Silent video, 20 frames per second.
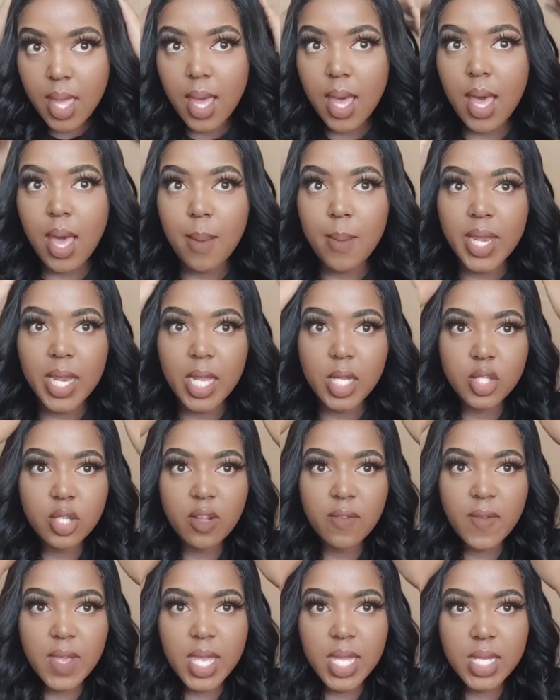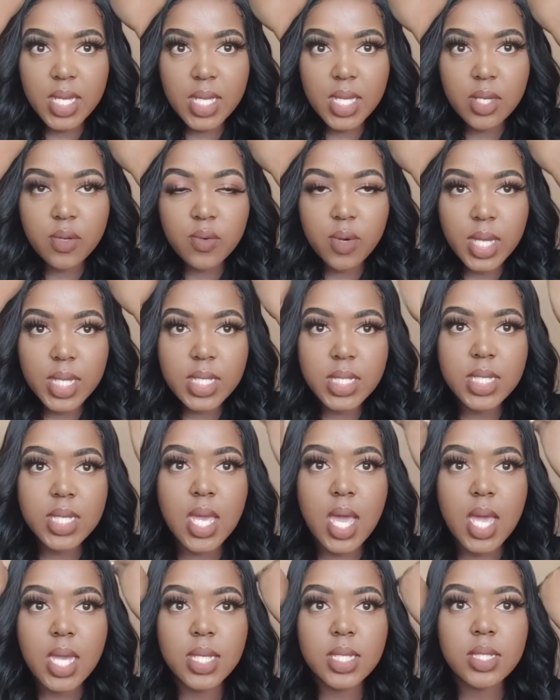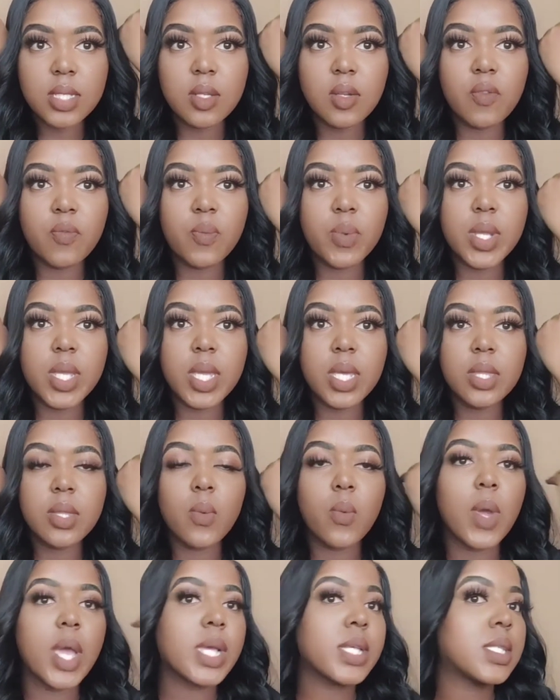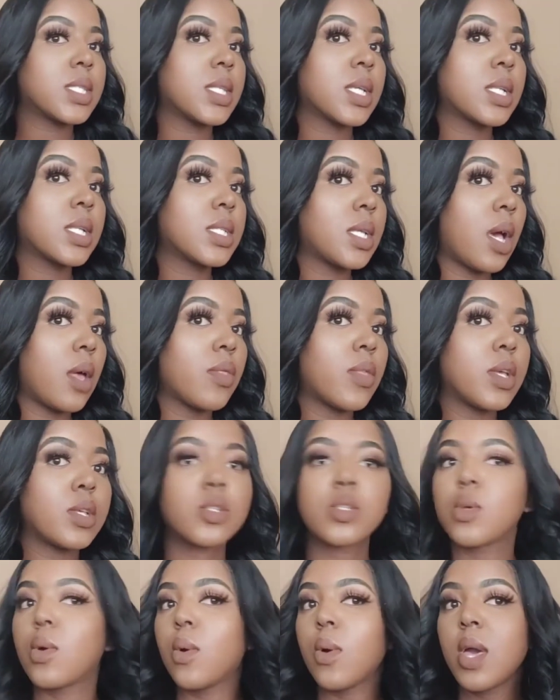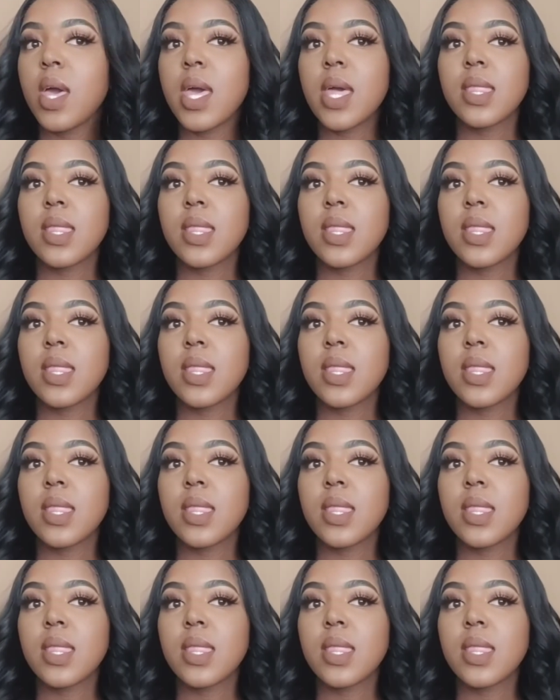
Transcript: and I should have ended it right here instead of bringing the wax stick down there, so